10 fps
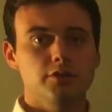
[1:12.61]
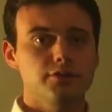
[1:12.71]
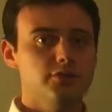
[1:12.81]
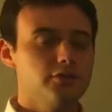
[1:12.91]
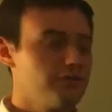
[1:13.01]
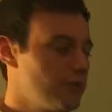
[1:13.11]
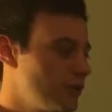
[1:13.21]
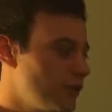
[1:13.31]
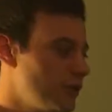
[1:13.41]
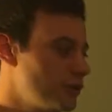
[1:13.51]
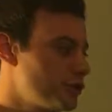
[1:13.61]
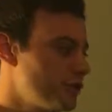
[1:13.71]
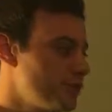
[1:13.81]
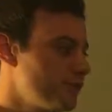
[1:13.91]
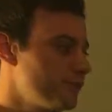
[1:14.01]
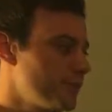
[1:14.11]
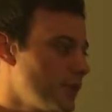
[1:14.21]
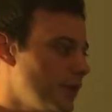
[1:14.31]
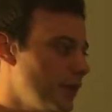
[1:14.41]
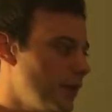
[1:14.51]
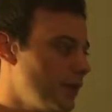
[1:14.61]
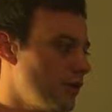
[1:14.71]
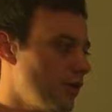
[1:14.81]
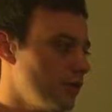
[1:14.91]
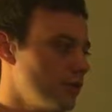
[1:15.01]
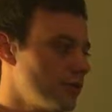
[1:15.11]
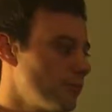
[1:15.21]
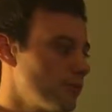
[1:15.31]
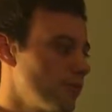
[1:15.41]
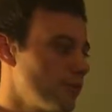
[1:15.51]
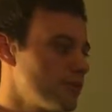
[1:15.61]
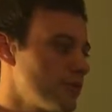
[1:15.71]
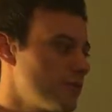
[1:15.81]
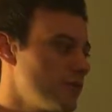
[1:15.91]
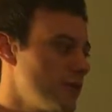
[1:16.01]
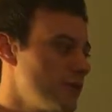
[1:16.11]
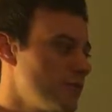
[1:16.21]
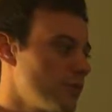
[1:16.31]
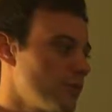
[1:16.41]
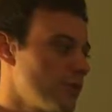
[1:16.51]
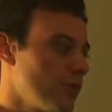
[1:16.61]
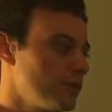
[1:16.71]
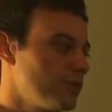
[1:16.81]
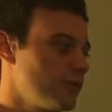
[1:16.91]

This is a significant issue, and although some progress has been made with regards